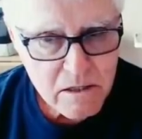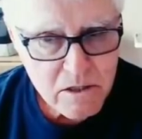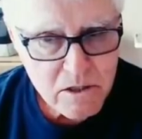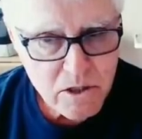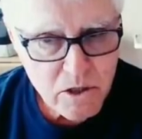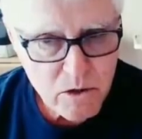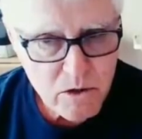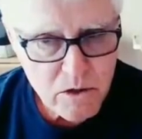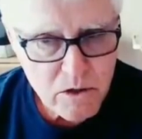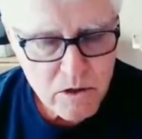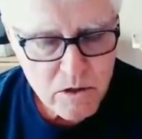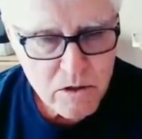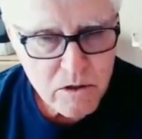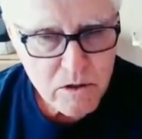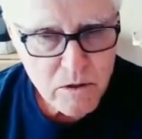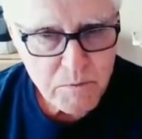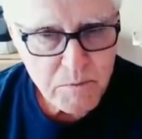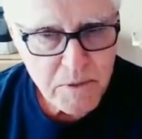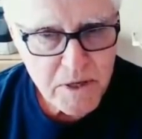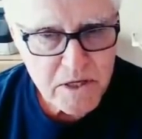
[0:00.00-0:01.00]
So
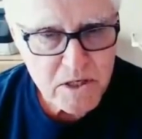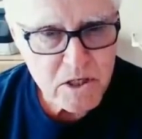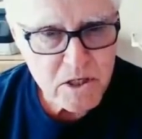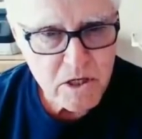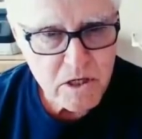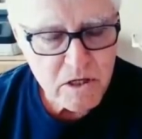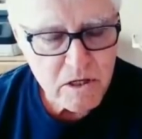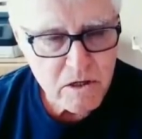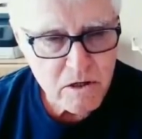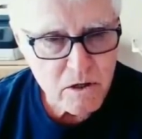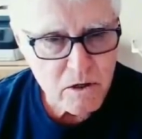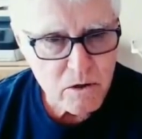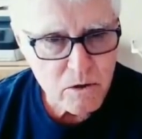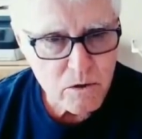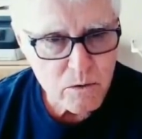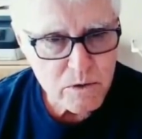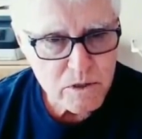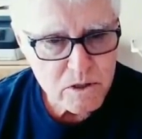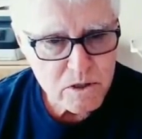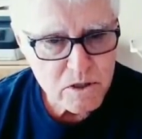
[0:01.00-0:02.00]
the best thing to
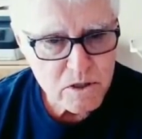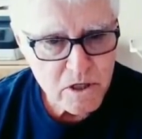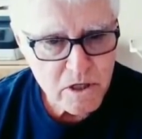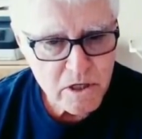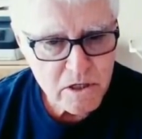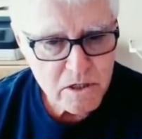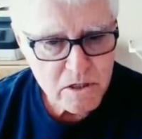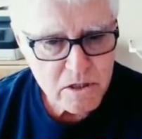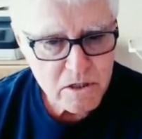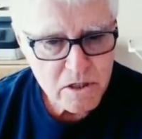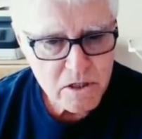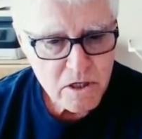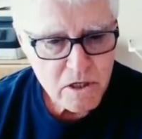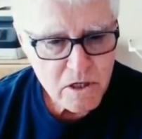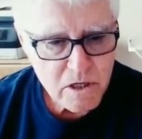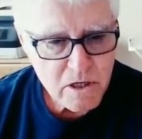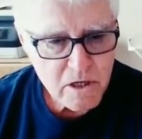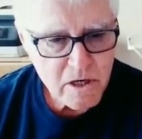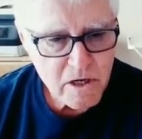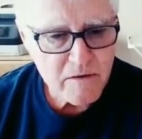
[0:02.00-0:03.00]
do is
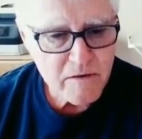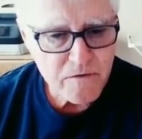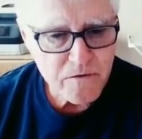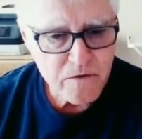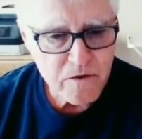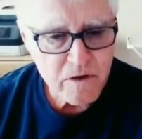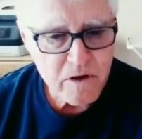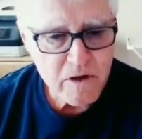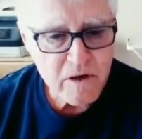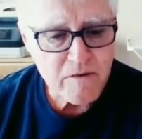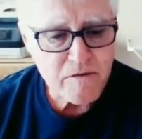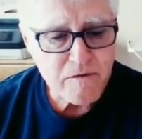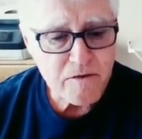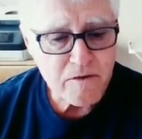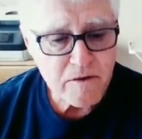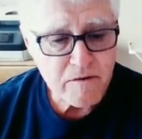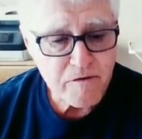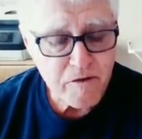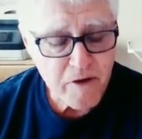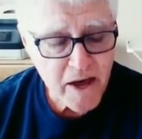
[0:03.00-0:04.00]
if
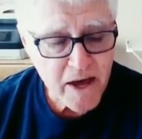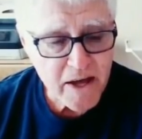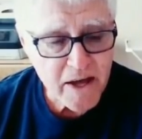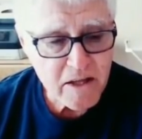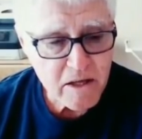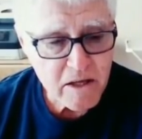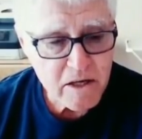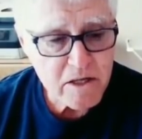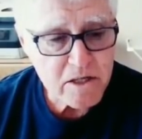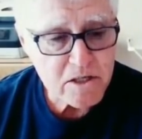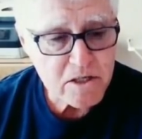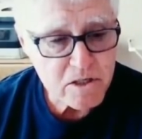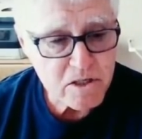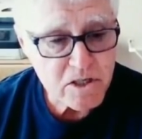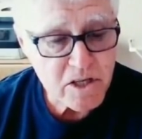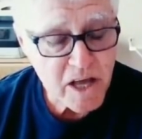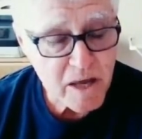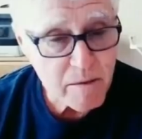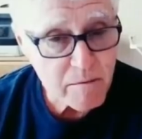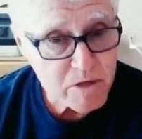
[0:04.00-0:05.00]
in fact it is the
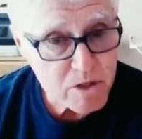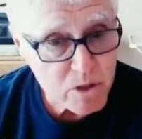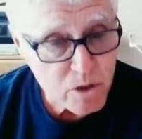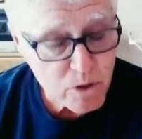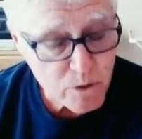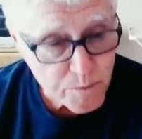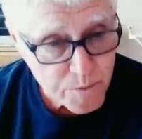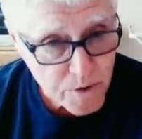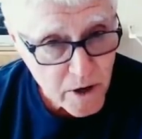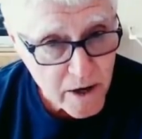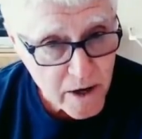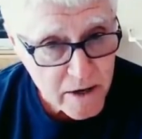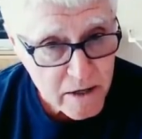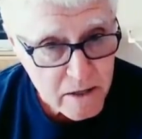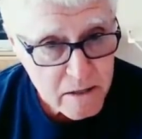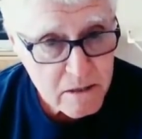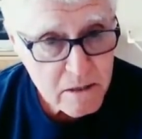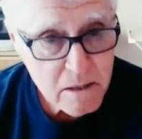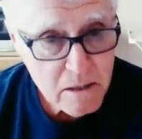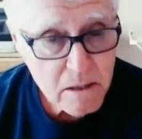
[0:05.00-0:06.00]
same as your product,